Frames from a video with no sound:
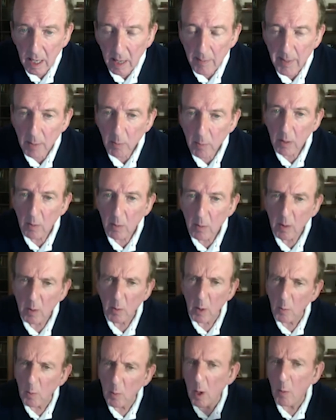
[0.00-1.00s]
I mean,
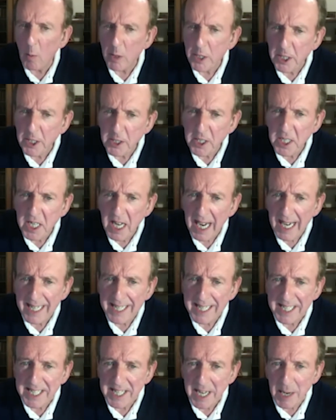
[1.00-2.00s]
what would you say
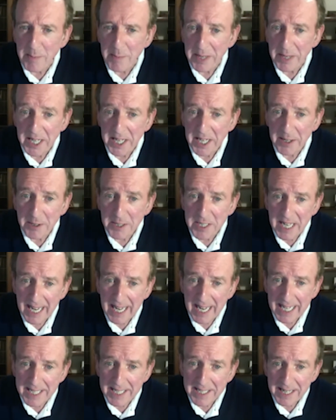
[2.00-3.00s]
to somebody who
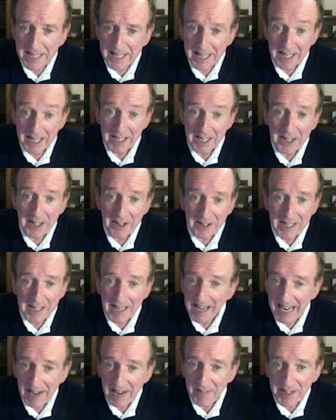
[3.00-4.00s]
says, look,
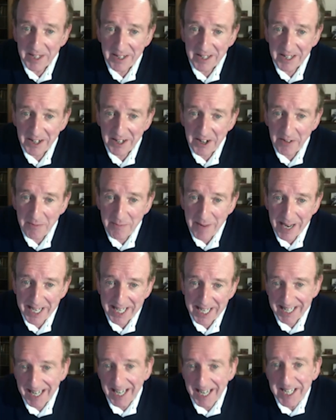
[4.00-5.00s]
I haven't got a lot of
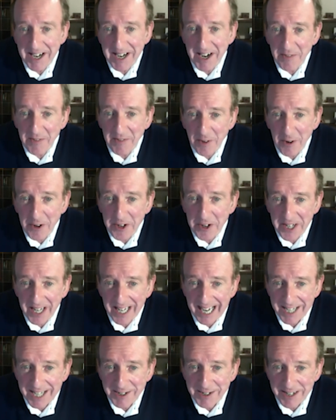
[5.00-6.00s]
money, I can't afford an
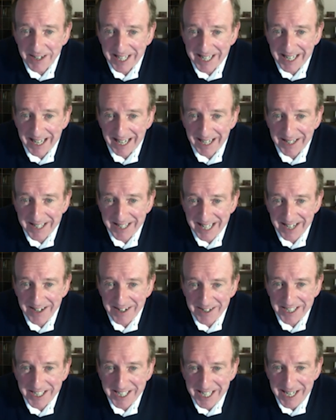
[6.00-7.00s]
electric car, they're
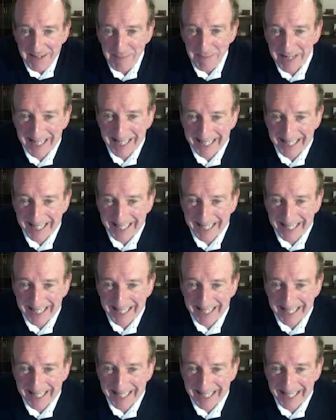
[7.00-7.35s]
not cheap?